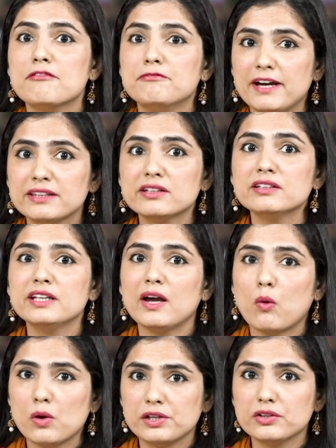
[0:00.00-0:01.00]
whether they
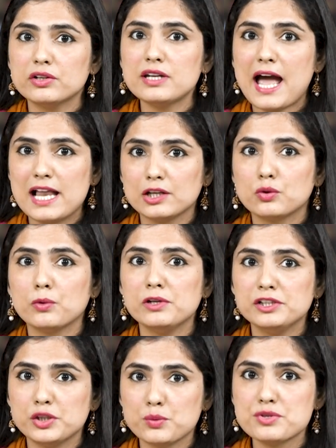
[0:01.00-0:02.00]
altered
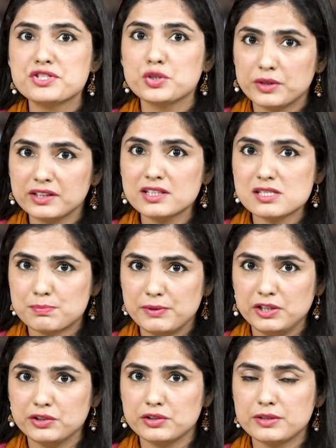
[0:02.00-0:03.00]
alcohol use during this
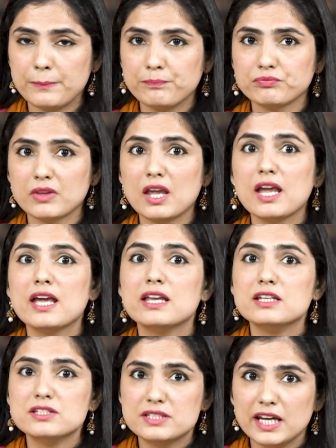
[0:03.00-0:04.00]
period,
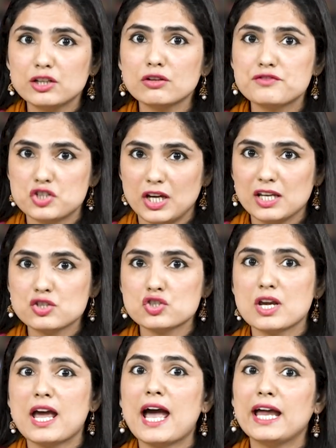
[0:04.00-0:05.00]
date of
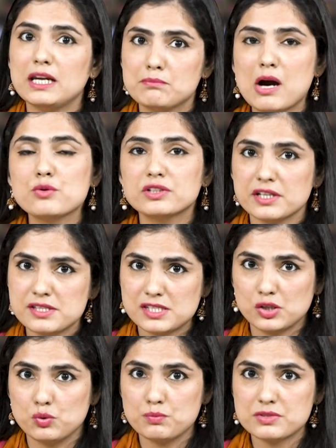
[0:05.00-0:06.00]
change, and amount
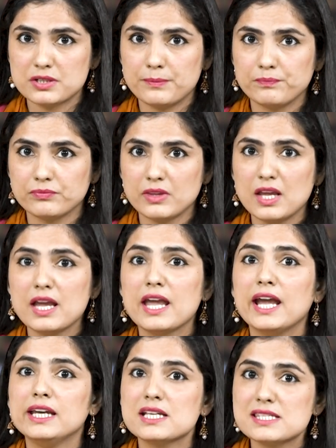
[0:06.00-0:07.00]
consumed.
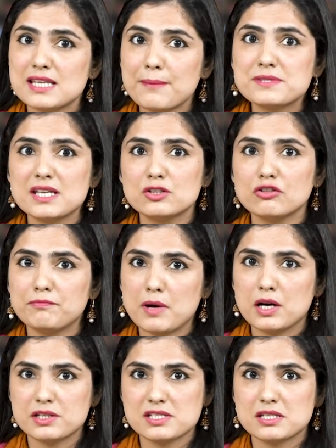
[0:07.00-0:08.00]
In a subset of
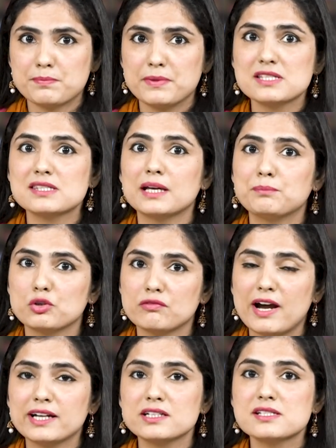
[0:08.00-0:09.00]
participants that
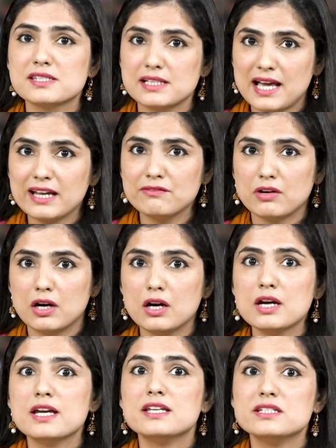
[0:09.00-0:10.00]
provided
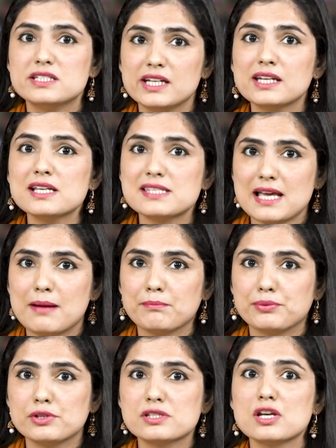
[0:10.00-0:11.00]
saliva DNA
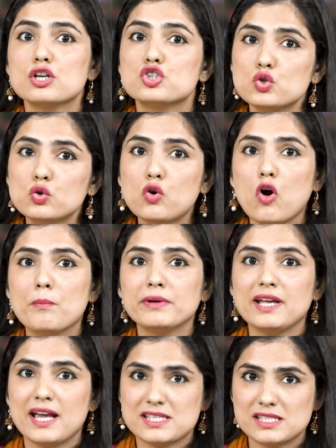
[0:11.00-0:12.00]
samples, two
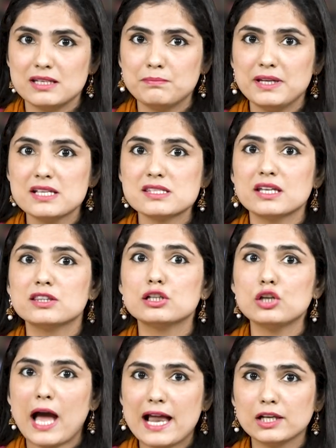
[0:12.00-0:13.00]
common SNPs in
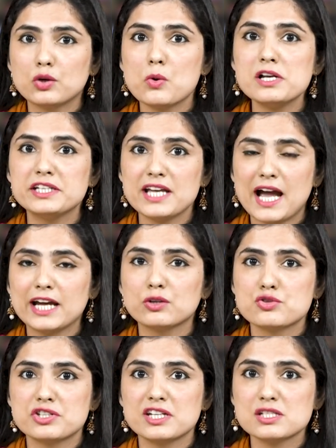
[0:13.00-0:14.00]
the alcohol
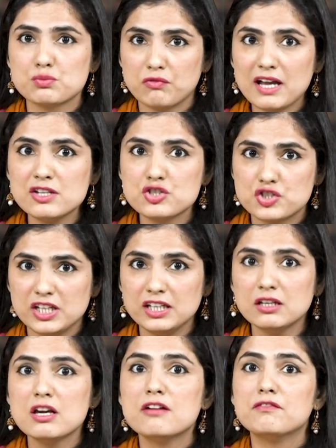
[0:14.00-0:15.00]
dehydrogenase 1
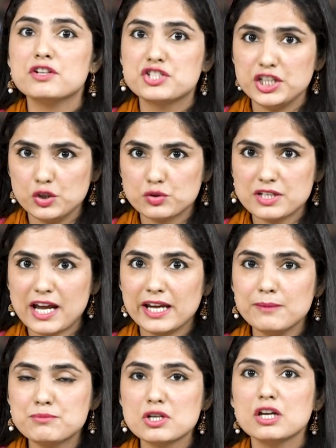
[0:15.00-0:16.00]
gene were
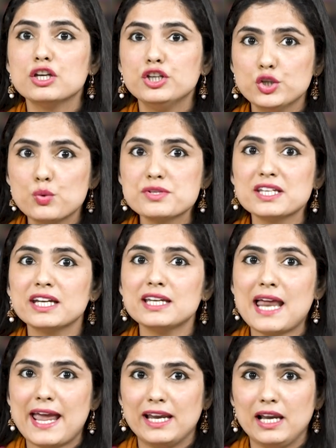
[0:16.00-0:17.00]
genotyped using
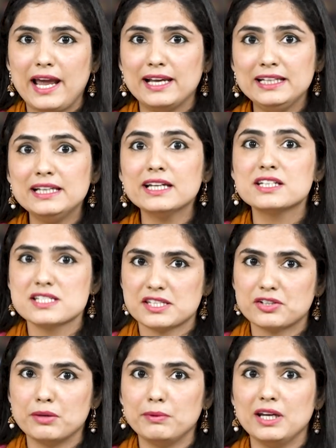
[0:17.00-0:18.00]
an allelic
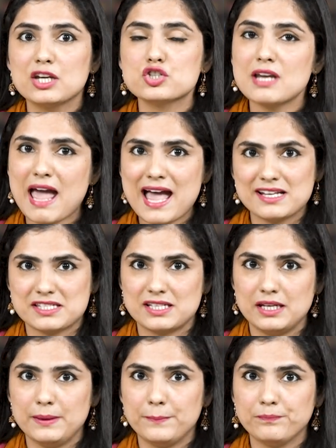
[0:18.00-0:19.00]
discrimination
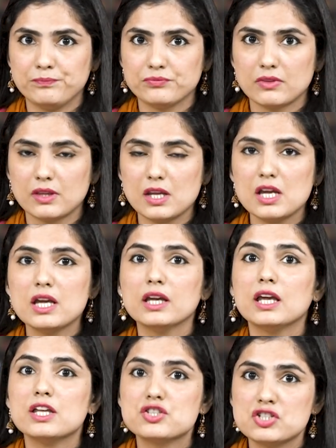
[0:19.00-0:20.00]
assay.
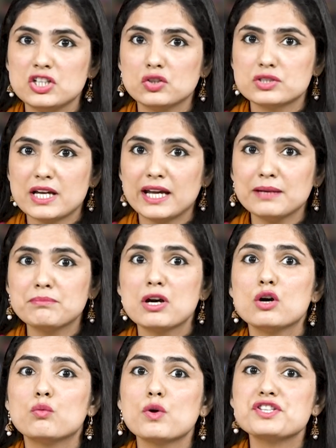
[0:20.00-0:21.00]
Genotype
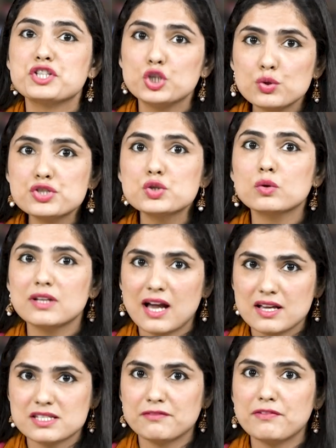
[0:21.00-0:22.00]
was used to
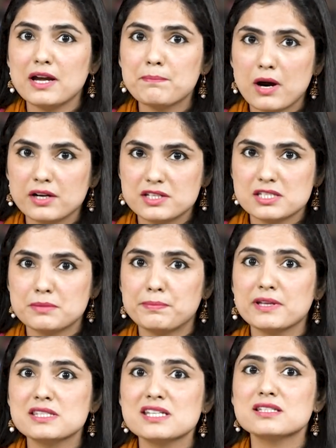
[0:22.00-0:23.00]
classify
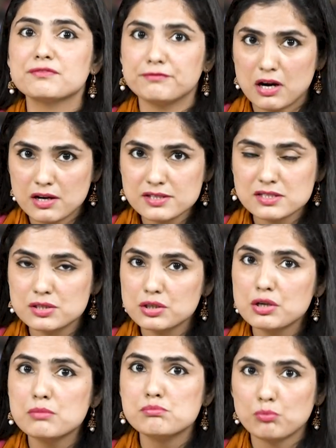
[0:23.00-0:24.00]
participants as fast,
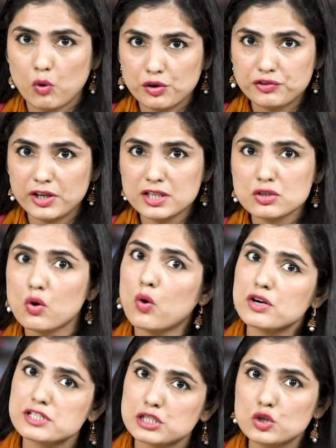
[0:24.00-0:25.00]
moderate,
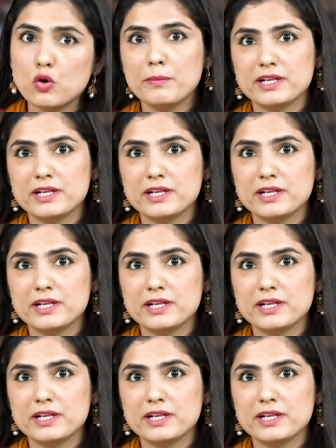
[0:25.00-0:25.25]
or slow